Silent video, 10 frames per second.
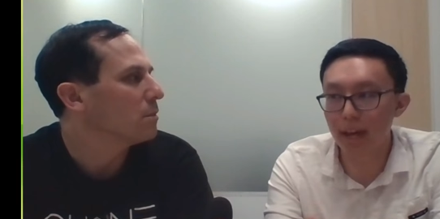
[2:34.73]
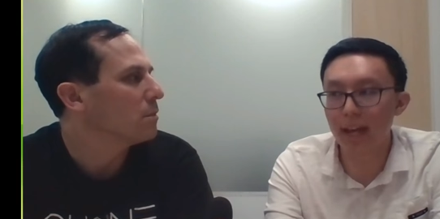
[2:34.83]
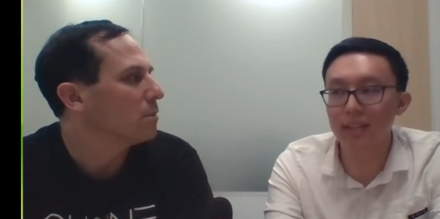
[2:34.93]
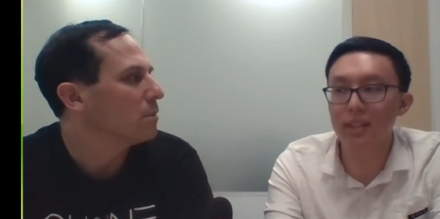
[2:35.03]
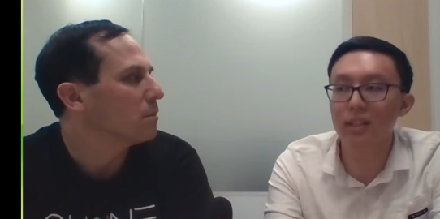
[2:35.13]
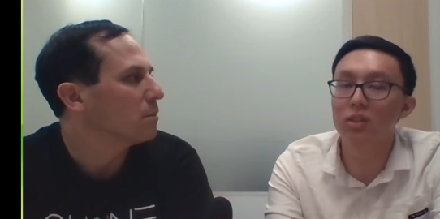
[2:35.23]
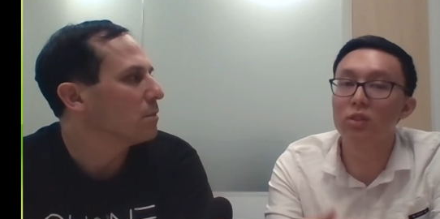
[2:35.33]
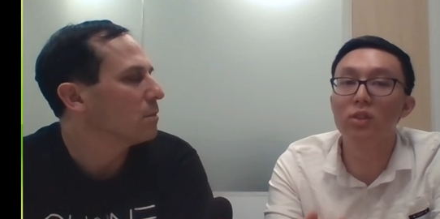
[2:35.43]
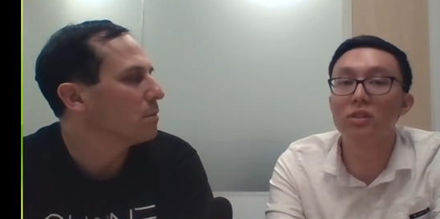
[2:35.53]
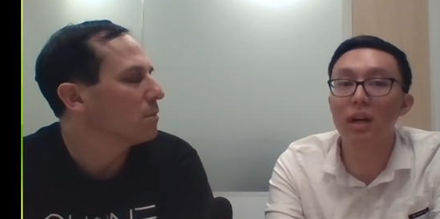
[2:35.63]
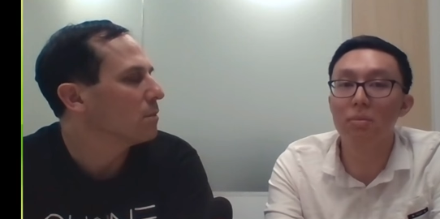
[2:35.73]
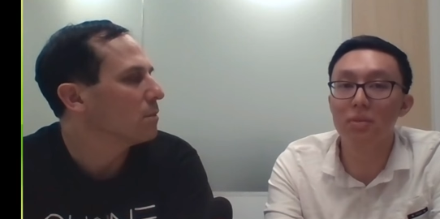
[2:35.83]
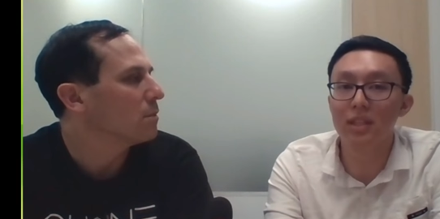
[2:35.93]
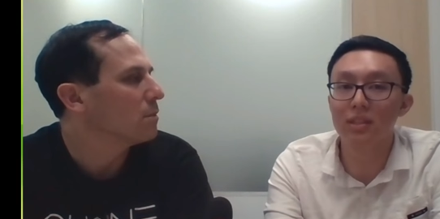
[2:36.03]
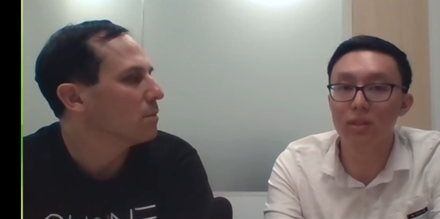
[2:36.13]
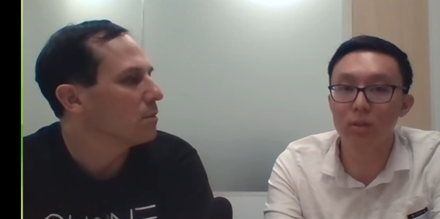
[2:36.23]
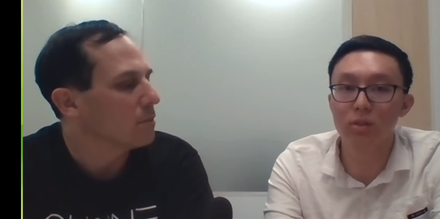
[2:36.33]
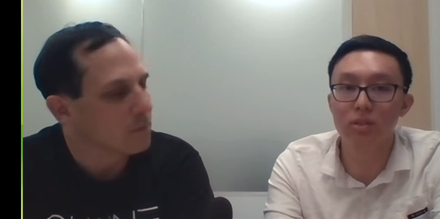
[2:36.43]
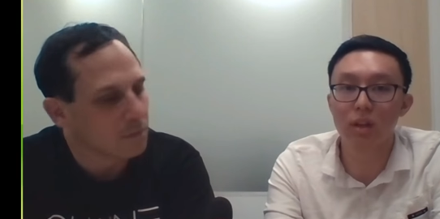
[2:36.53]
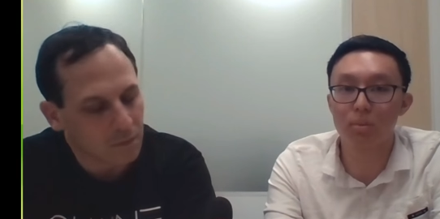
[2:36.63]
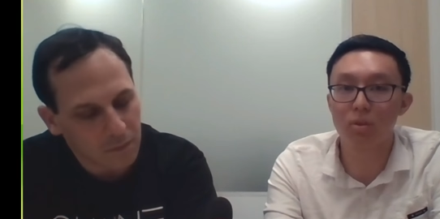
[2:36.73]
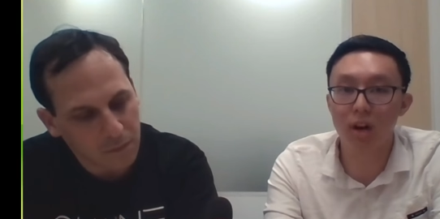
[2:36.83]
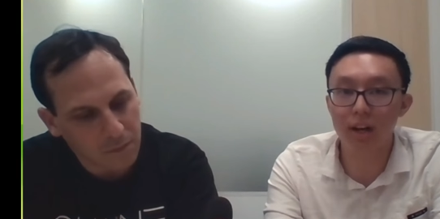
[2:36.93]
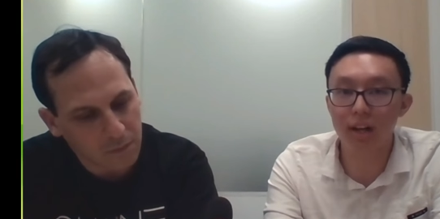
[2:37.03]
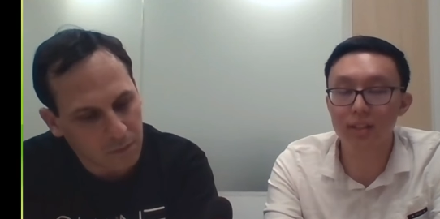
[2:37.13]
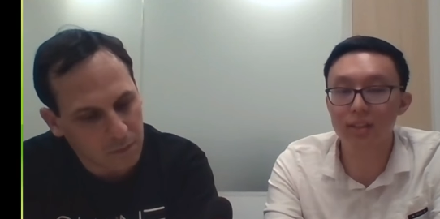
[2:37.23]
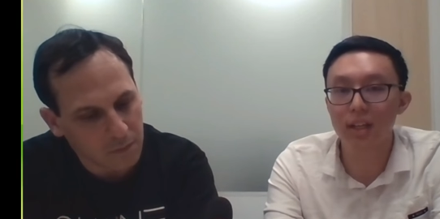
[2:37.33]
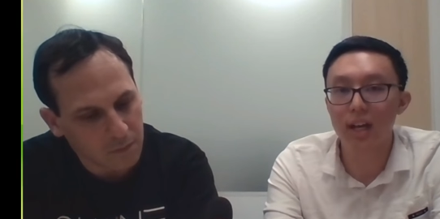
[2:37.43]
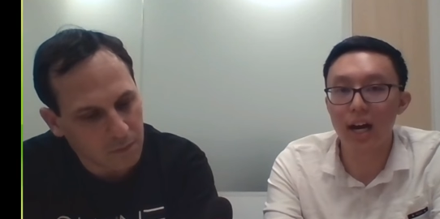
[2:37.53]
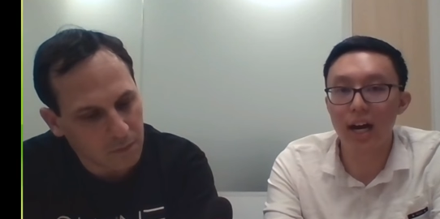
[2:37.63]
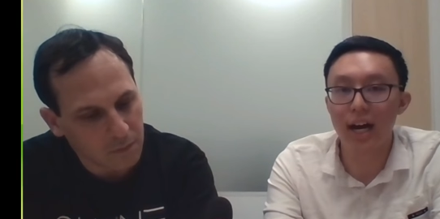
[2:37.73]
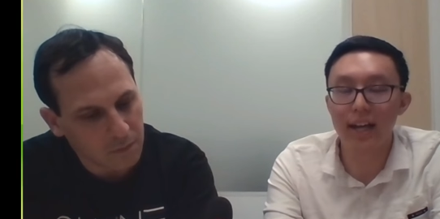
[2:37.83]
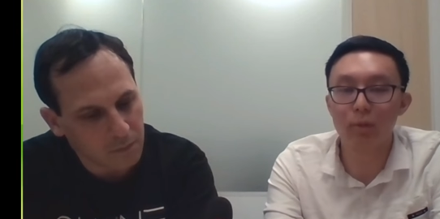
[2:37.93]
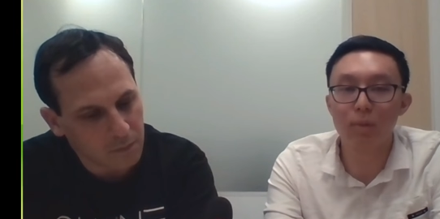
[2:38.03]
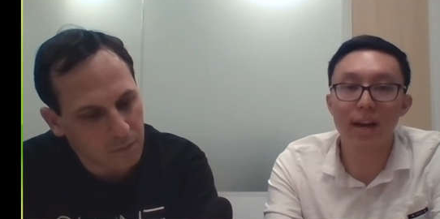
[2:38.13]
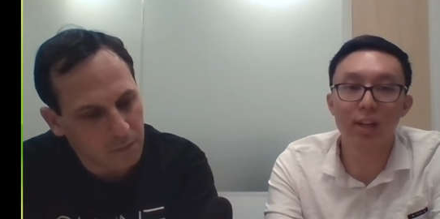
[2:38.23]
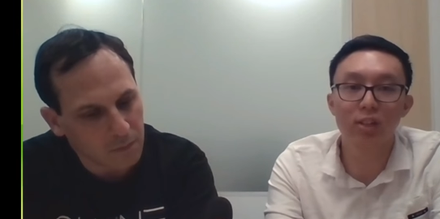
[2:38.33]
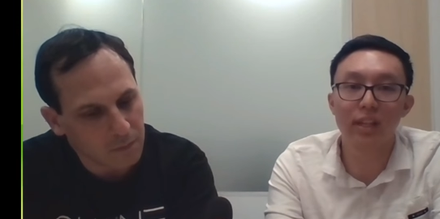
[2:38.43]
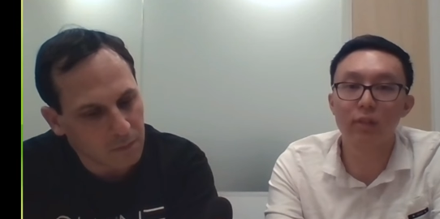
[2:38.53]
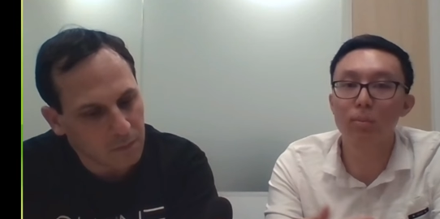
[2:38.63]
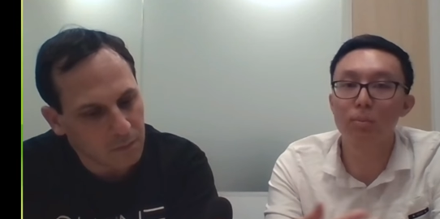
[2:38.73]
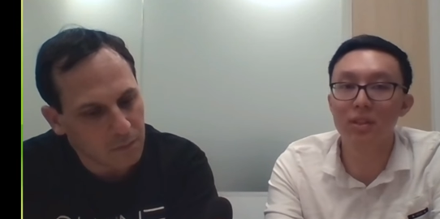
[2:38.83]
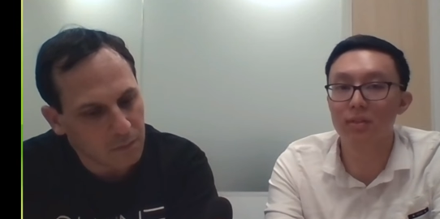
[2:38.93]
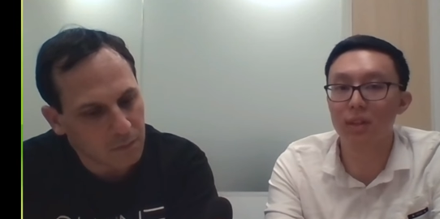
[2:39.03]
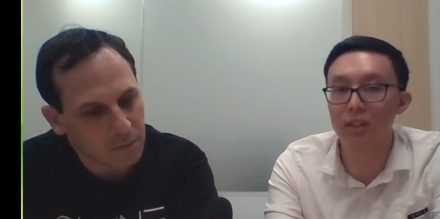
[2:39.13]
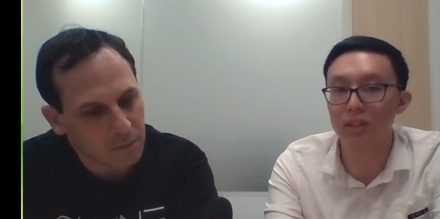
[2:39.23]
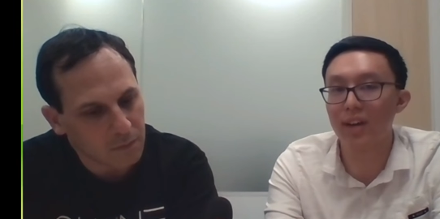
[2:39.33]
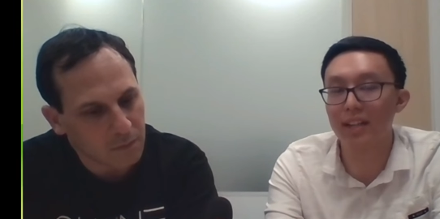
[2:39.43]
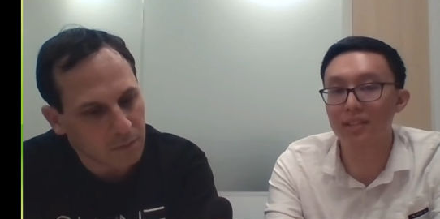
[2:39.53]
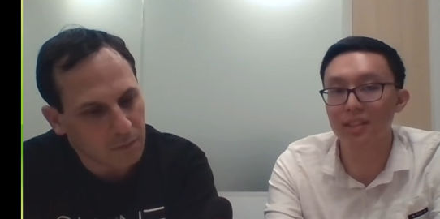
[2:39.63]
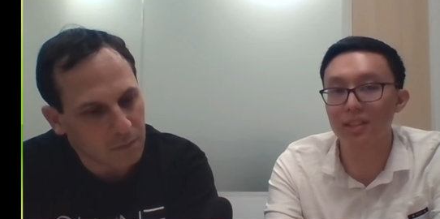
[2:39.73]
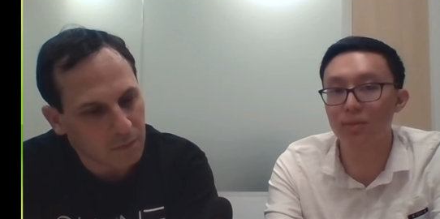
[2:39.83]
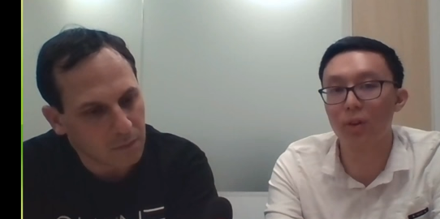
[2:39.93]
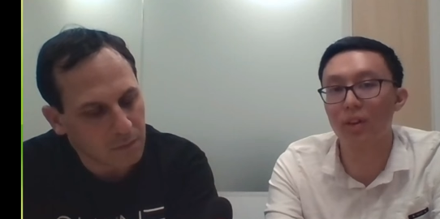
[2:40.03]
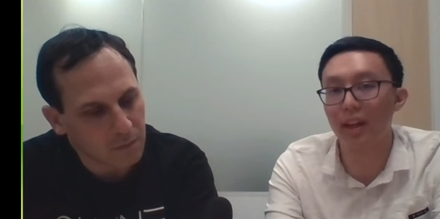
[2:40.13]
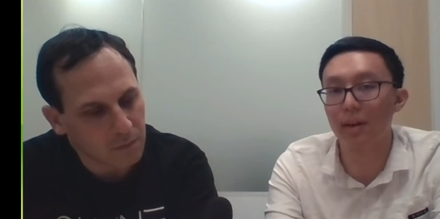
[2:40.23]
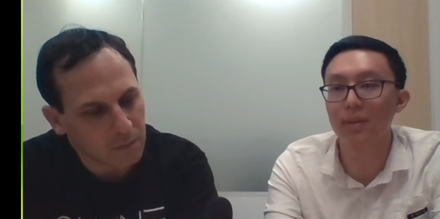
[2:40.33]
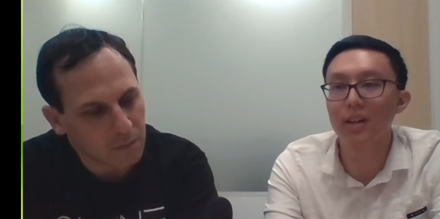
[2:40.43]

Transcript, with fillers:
Speaker 1: banks and insurance companies use our products, uh, and we manage several billions of dollars of assets for them.